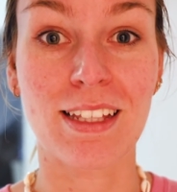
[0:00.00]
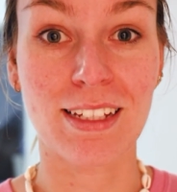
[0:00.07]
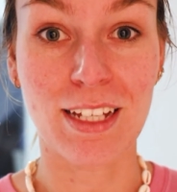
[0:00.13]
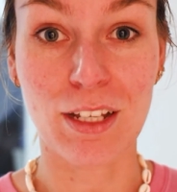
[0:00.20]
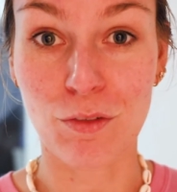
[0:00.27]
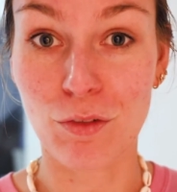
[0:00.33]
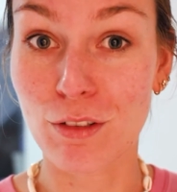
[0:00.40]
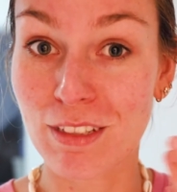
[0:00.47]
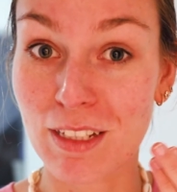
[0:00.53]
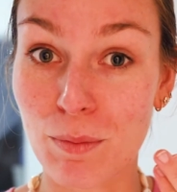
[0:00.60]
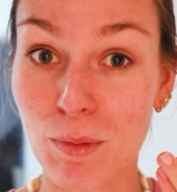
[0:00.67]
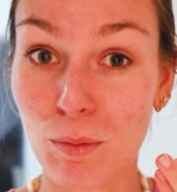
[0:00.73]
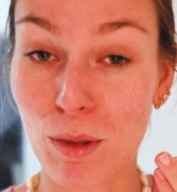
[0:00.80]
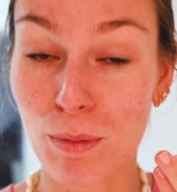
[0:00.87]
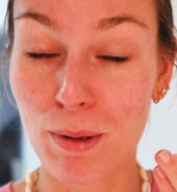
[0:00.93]
If you see
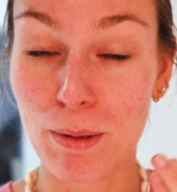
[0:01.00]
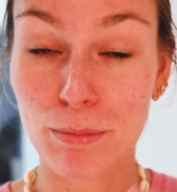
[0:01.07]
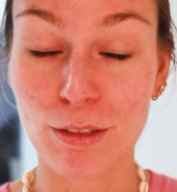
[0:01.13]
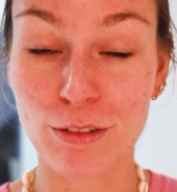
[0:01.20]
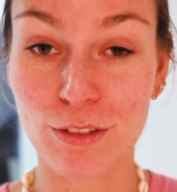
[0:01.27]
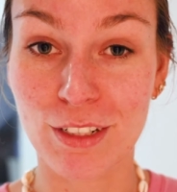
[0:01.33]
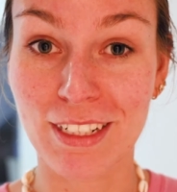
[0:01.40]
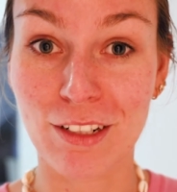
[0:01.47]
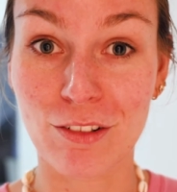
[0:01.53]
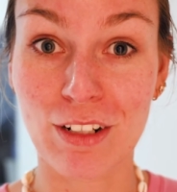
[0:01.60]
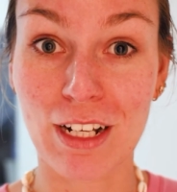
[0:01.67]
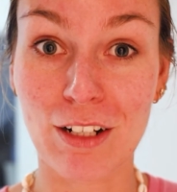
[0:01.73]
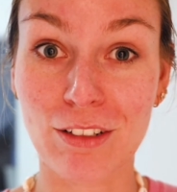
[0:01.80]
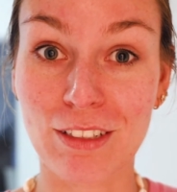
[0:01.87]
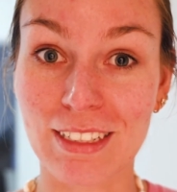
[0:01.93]
me with pimples running
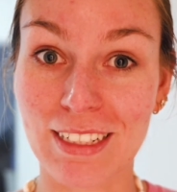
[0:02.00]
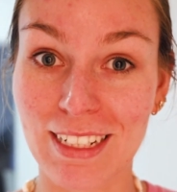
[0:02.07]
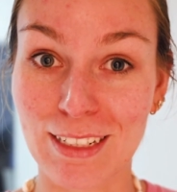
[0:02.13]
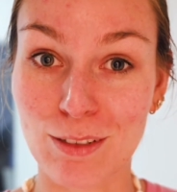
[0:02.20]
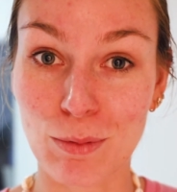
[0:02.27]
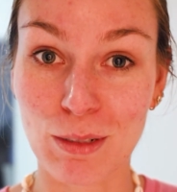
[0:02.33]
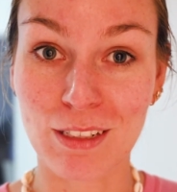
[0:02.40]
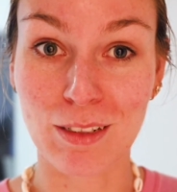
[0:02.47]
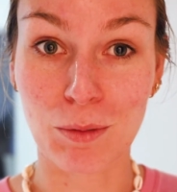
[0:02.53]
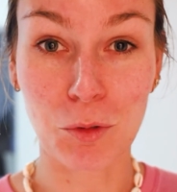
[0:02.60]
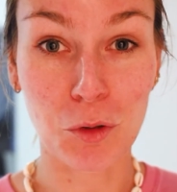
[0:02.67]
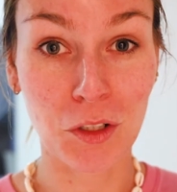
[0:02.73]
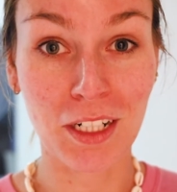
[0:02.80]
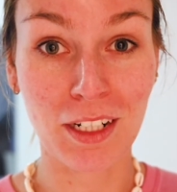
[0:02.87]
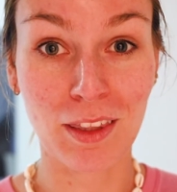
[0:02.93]
around, it's because I'm
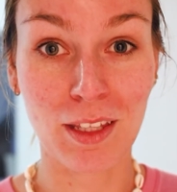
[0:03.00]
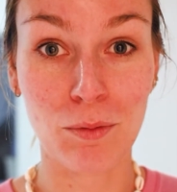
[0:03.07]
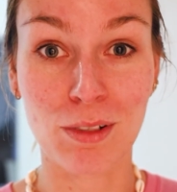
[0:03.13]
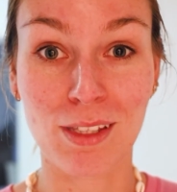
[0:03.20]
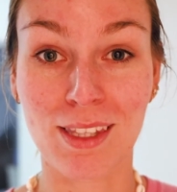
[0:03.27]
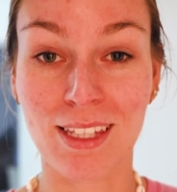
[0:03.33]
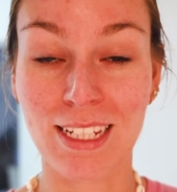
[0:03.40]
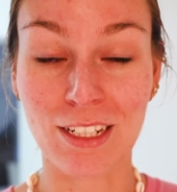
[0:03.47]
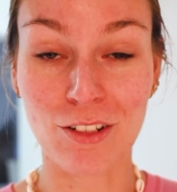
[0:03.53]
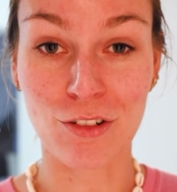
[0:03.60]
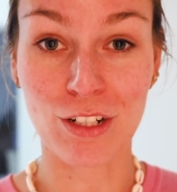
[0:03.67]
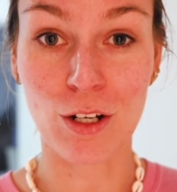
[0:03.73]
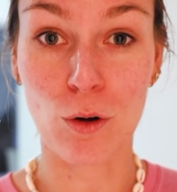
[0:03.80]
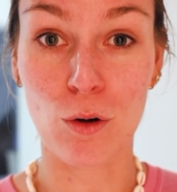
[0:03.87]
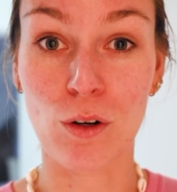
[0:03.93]
treating them with tea
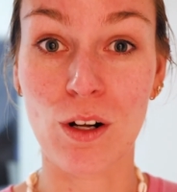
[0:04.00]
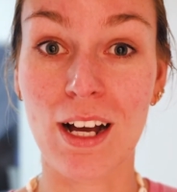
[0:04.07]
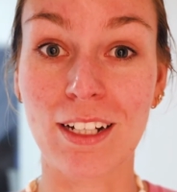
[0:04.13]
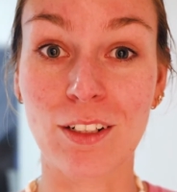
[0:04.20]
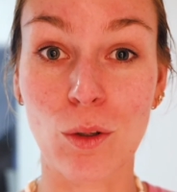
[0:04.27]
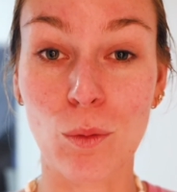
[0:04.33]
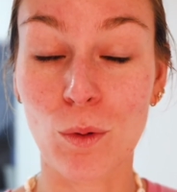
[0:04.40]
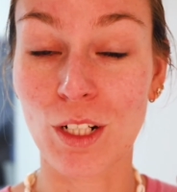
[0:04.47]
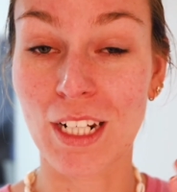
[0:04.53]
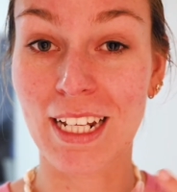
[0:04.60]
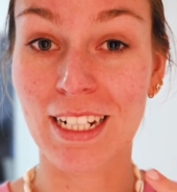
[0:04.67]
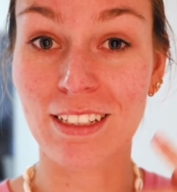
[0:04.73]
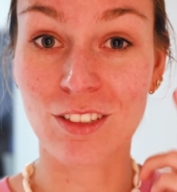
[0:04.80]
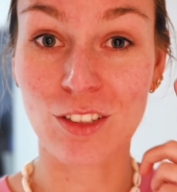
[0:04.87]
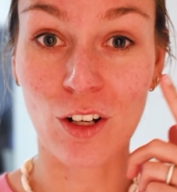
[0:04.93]
tree oil. I don't want
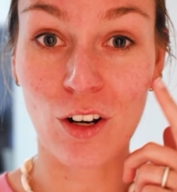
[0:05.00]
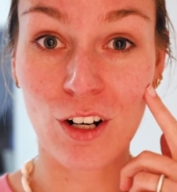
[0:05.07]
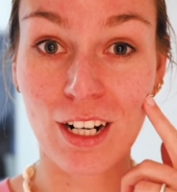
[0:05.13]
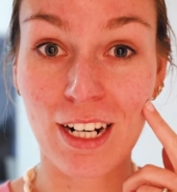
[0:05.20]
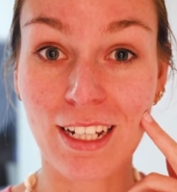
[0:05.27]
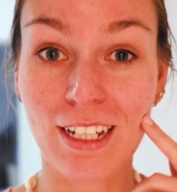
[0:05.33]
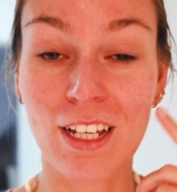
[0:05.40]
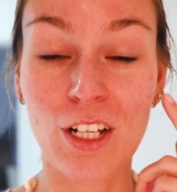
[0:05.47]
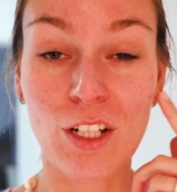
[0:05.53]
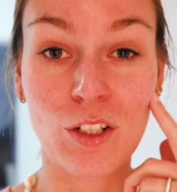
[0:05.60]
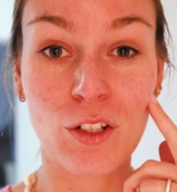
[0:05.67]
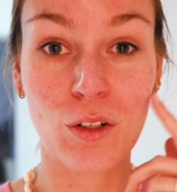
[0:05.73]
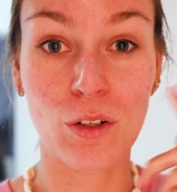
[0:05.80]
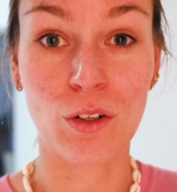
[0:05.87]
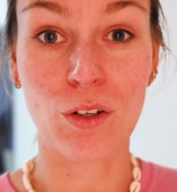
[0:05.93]
any scarring
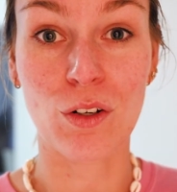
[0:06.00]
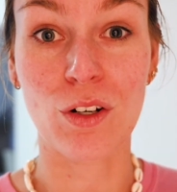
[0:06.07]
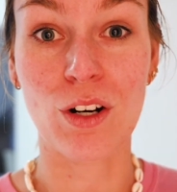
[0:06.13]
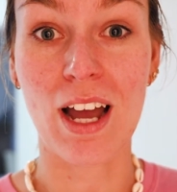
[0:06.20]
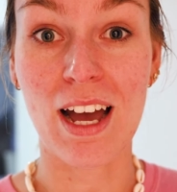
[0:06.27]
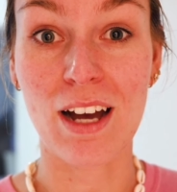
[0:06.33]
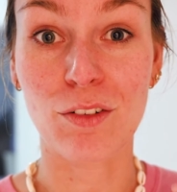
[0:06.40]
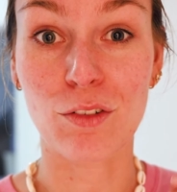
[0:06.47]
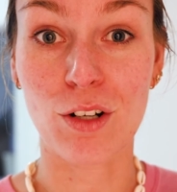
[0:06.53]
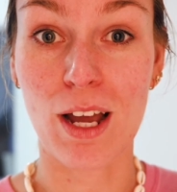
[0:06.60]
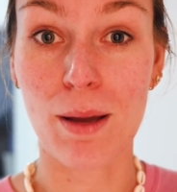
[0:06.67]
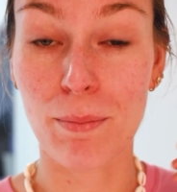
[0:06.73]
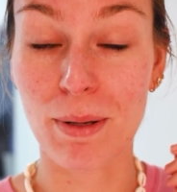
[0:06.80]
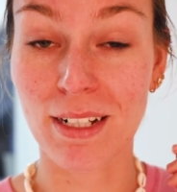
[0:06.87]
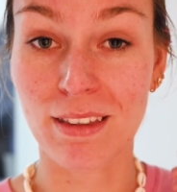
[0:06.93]
to occur after
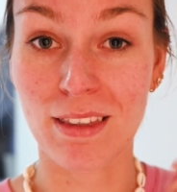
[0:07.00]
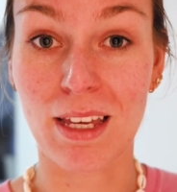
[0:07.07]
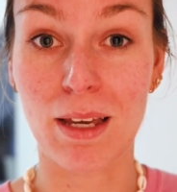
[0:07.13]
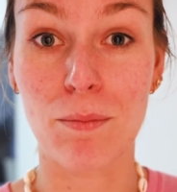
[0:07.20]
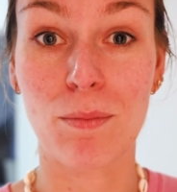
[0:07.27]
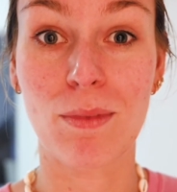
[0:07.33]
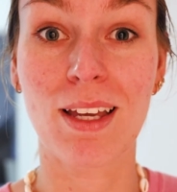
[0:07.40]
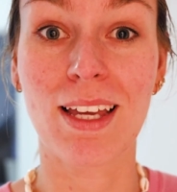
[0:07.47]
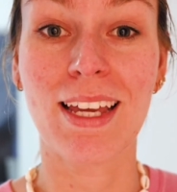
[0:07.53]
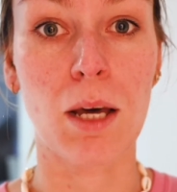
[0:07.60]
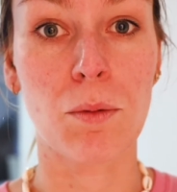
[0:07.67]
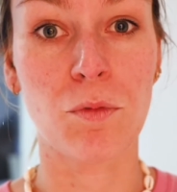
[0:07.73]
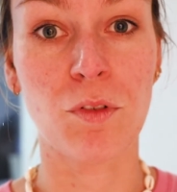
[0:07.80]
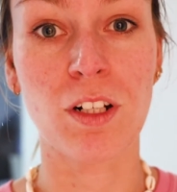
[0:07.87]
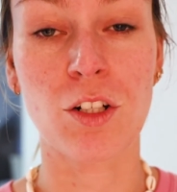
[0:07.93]
I pick them.
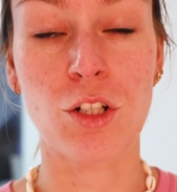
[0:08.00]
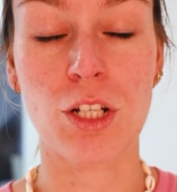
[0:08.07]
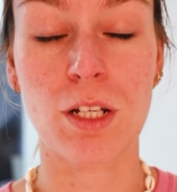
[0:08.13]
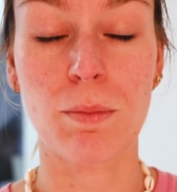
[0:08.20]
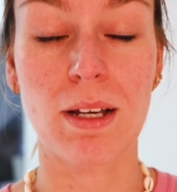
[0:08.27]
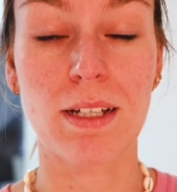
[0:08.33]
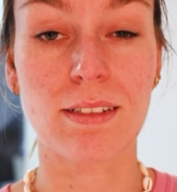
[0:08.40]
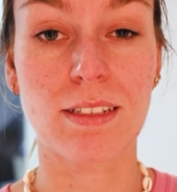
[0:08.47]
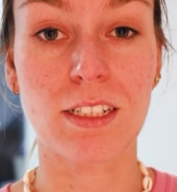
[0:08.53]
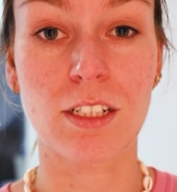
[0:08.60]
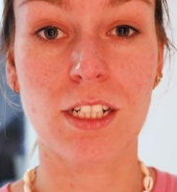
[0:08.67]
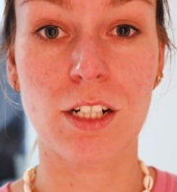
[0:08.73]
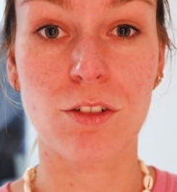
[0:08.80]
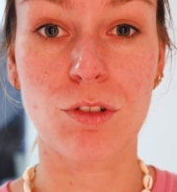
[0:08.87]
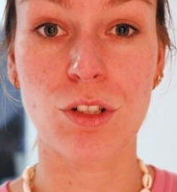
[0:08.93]
I'm finishing my
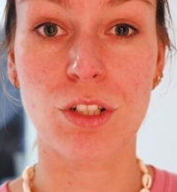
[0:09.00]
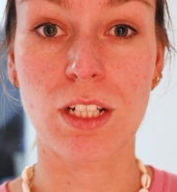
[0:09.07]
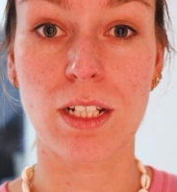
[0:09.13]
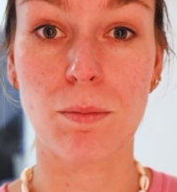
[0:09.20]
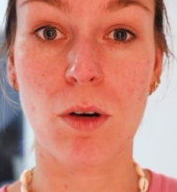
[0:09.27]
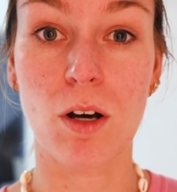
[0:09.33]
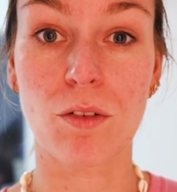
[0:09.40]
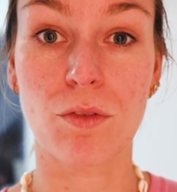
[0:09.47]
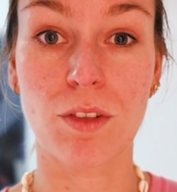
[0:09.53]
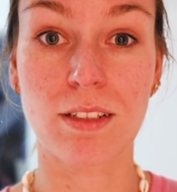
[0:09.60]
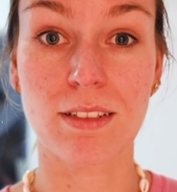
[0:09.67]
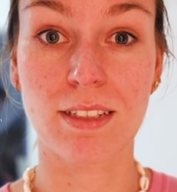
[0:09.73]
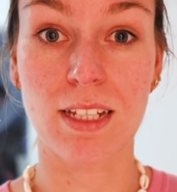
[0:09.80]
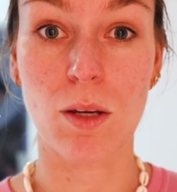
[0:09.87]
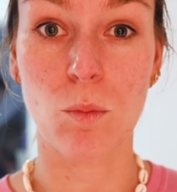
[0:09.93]
skincare routine off the
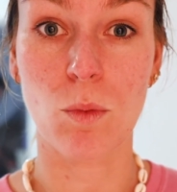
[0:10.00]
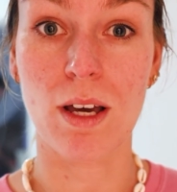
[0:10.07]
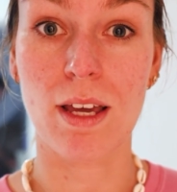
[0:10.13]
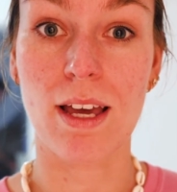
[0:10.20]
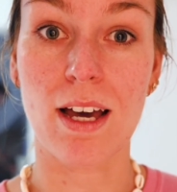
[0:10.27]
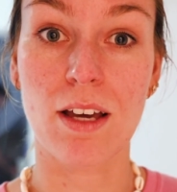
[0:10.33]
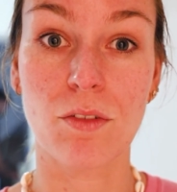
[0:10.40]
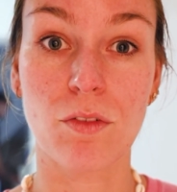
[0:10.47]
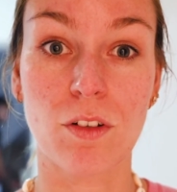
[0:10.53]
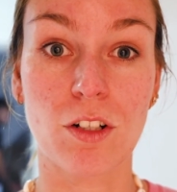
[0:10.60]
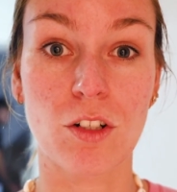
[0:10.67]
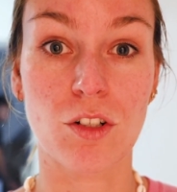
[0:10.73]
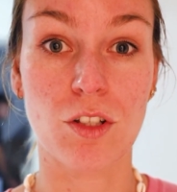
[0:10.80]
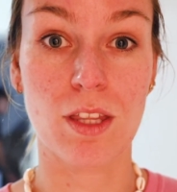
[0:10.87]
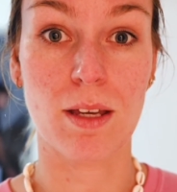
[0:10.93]
same way I
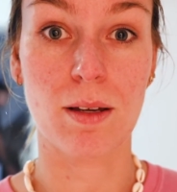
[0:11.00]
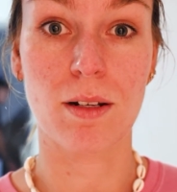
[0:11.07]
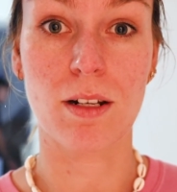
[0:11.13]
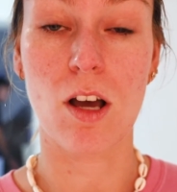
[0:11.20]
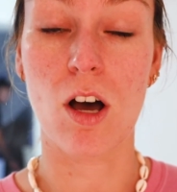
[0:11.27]
finished that